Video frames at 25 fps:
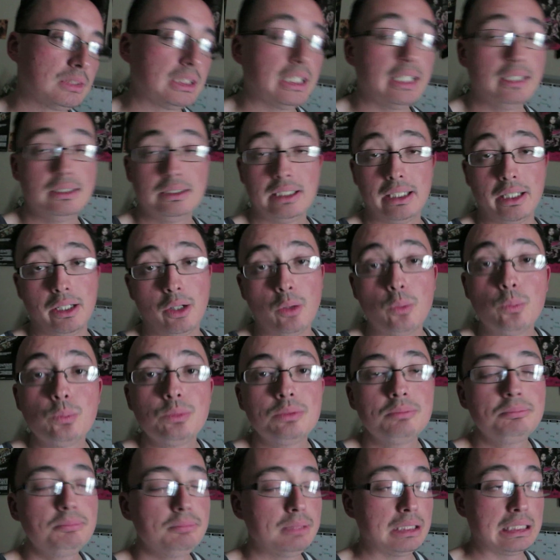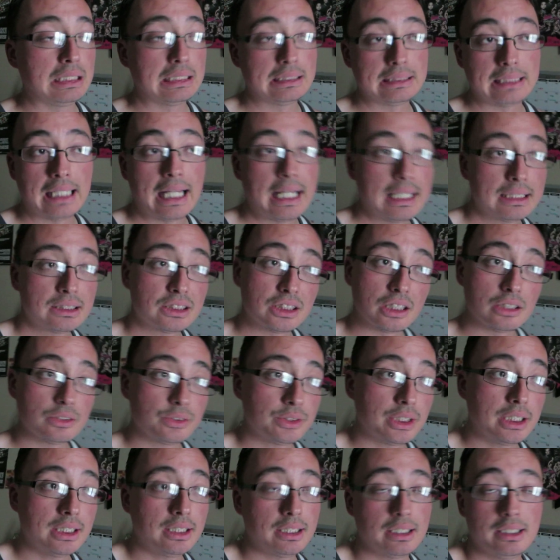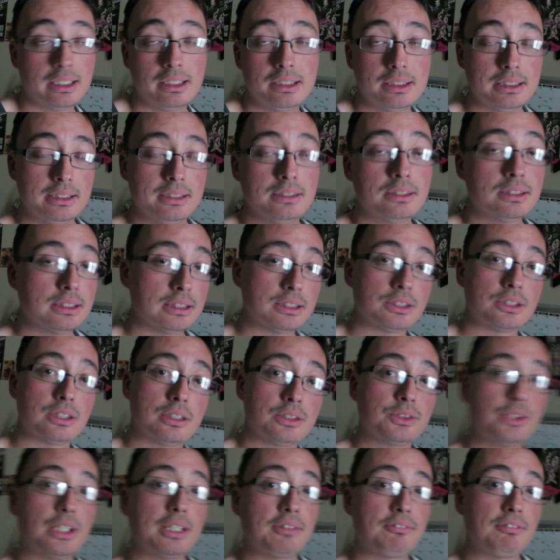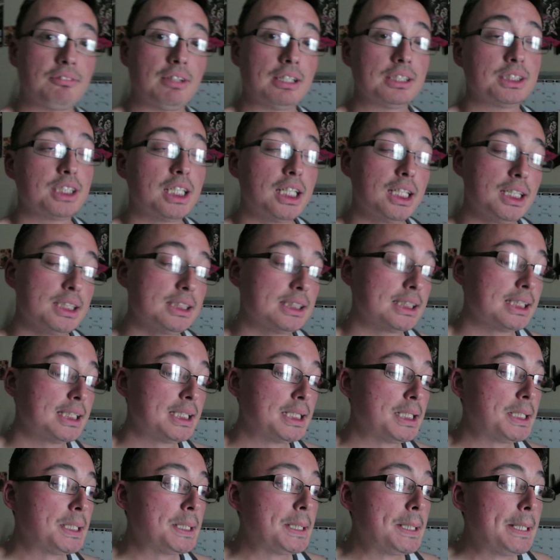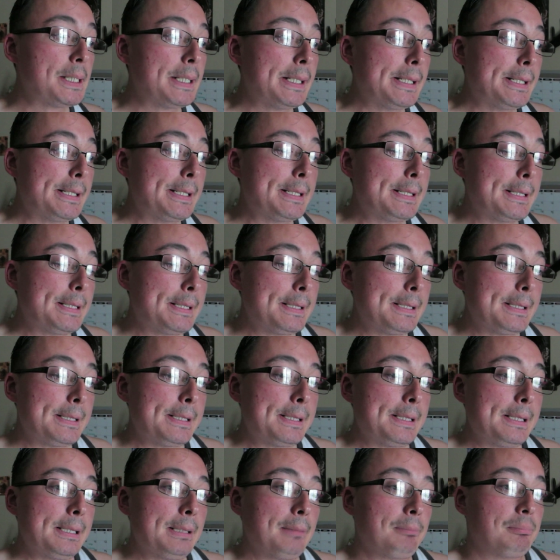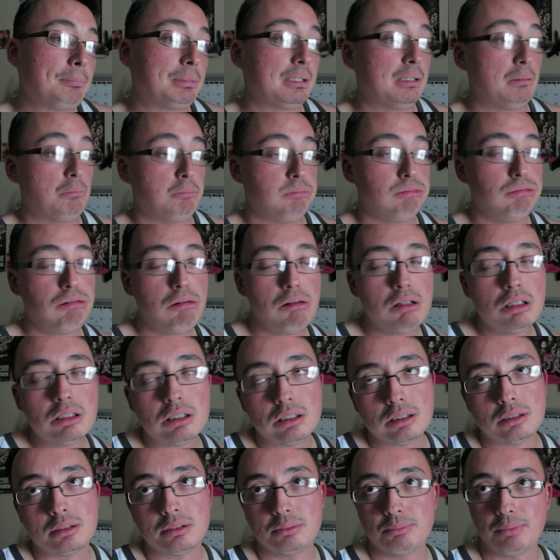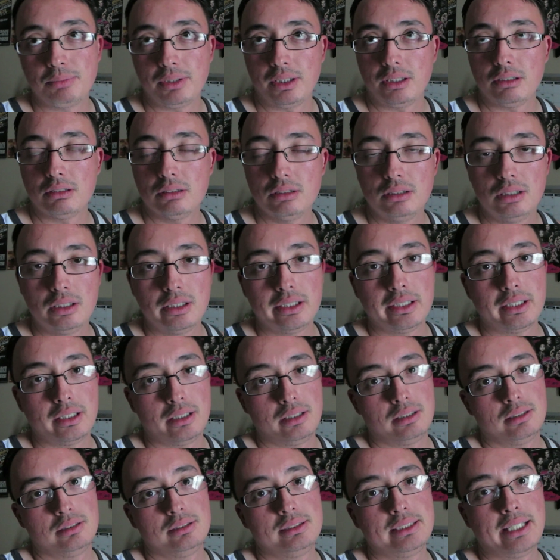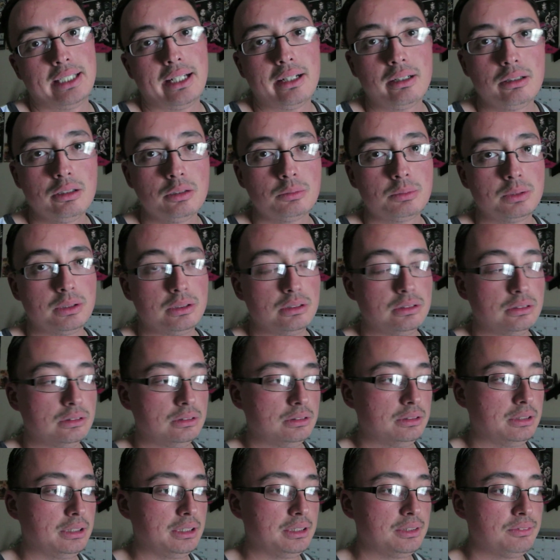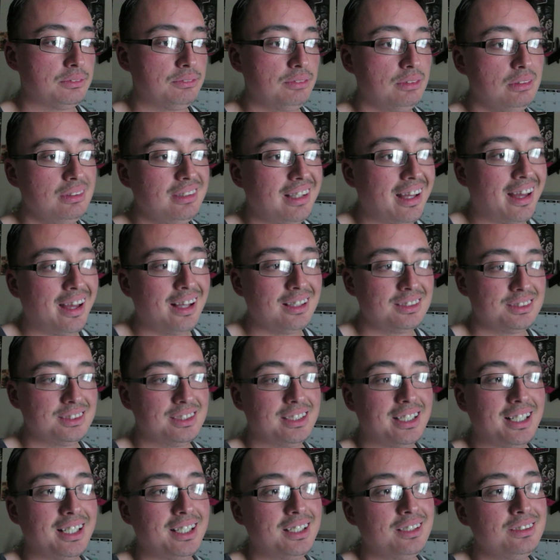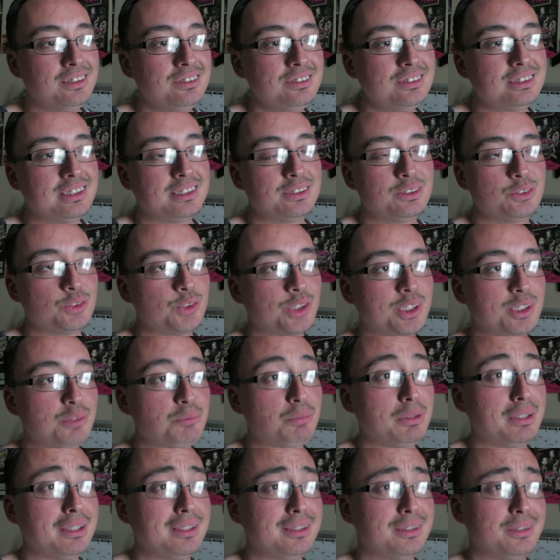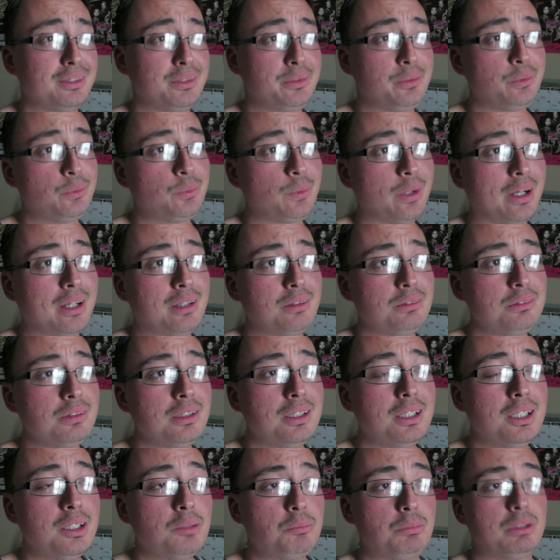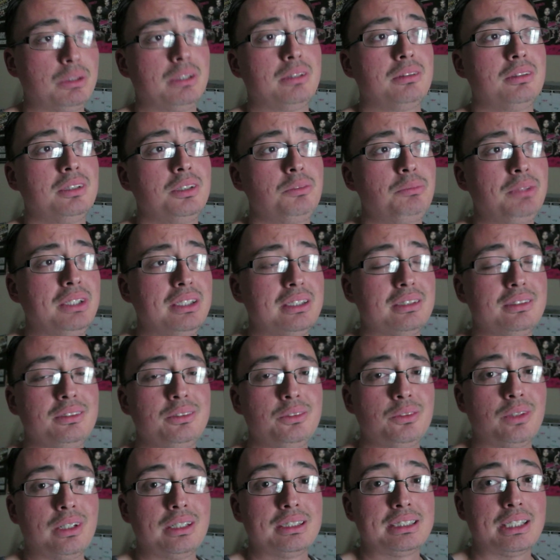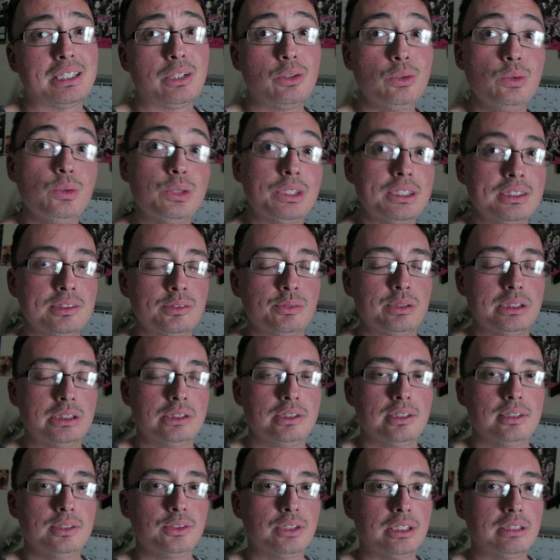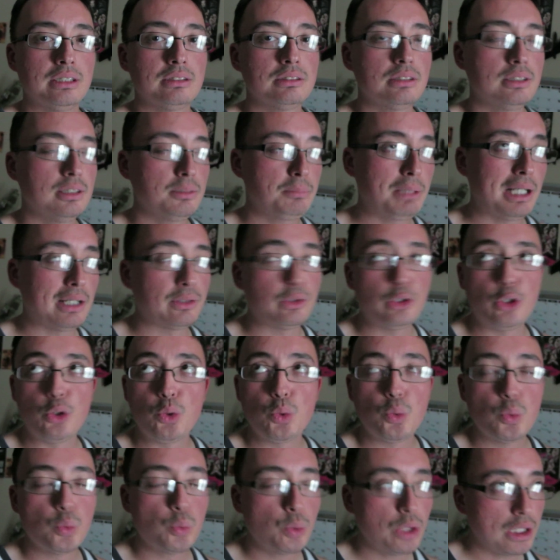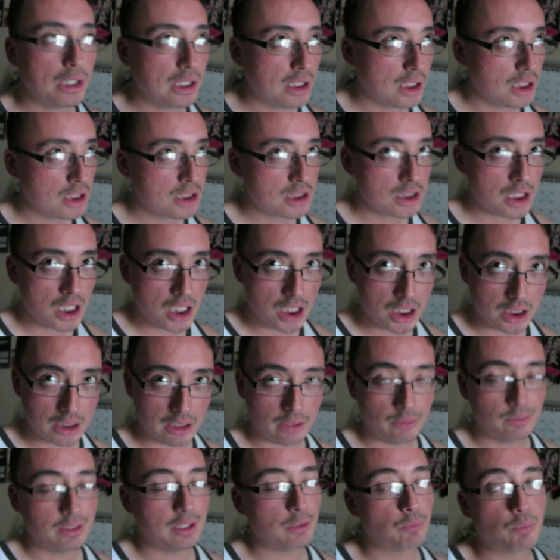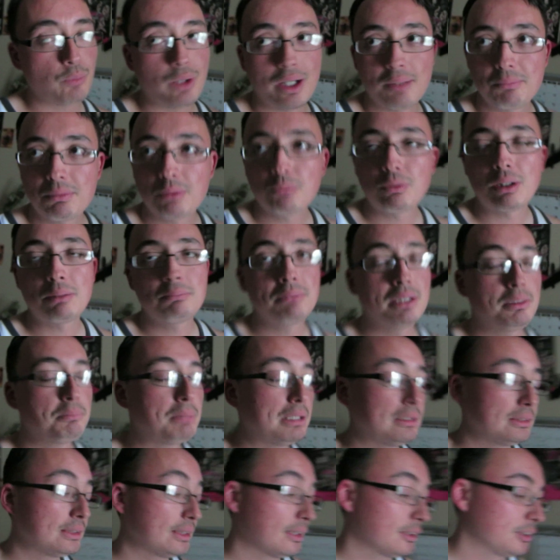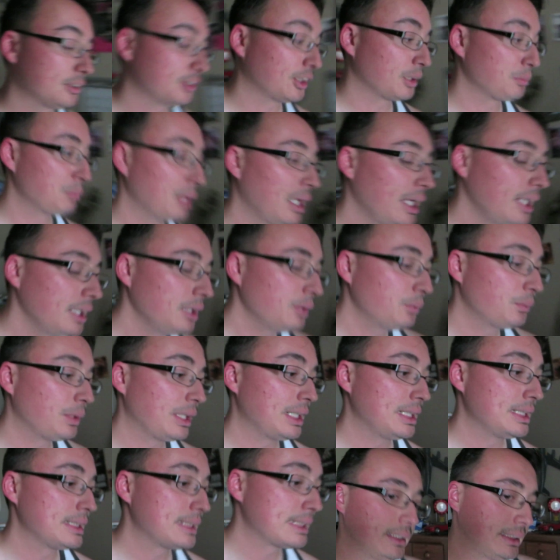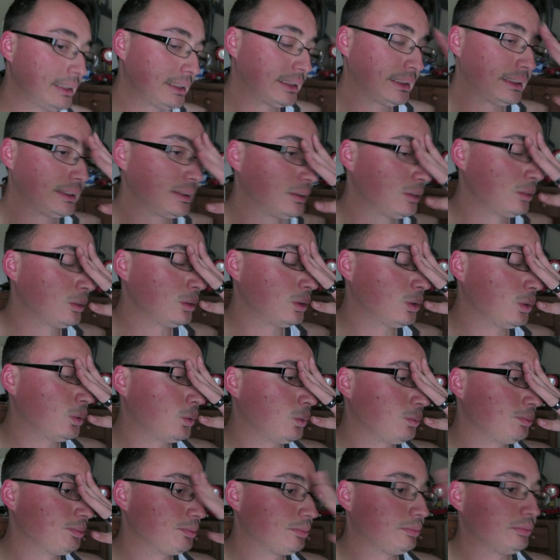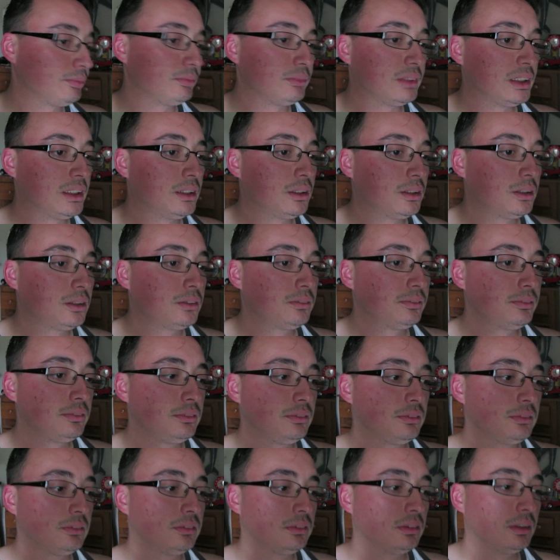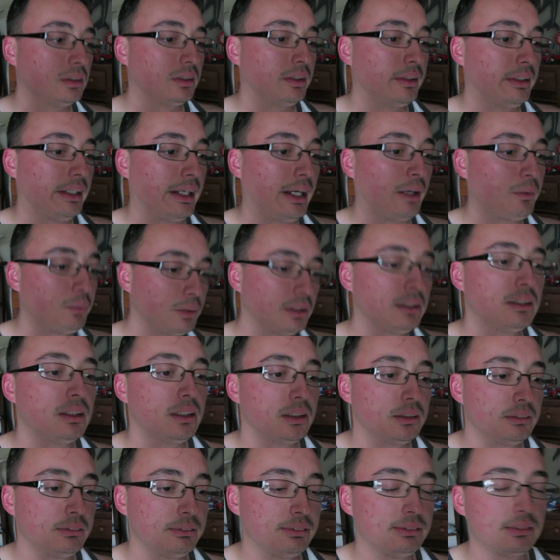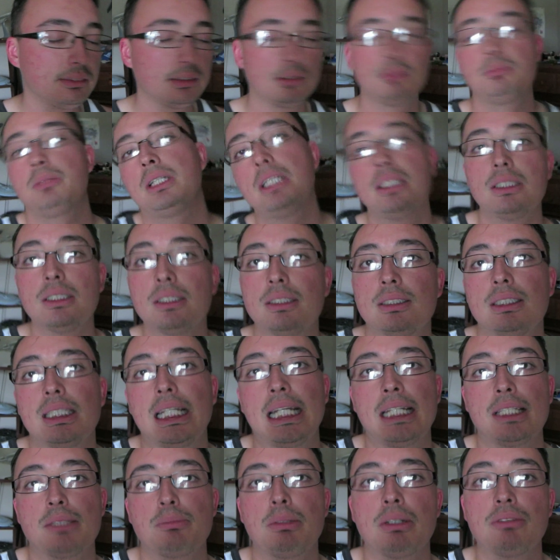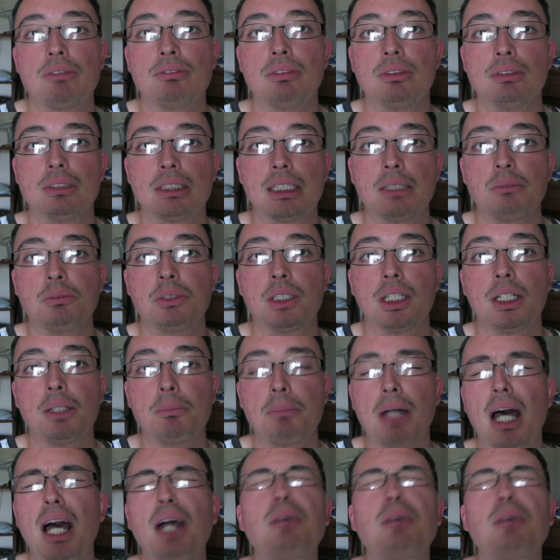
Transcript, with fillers: yes, I own them because it has Star Trek and it is the Star Trek franchise, but oh my god, terrible. It's full of action. I understand they're trying to bring in a new crowd, but they're gonna make the new crowd say, oh, this is what Star Trek is all about. No, it is not. Okay, why am I rambling about Star Trek? But anyways, this, you know, I would love to make this as my full-time job.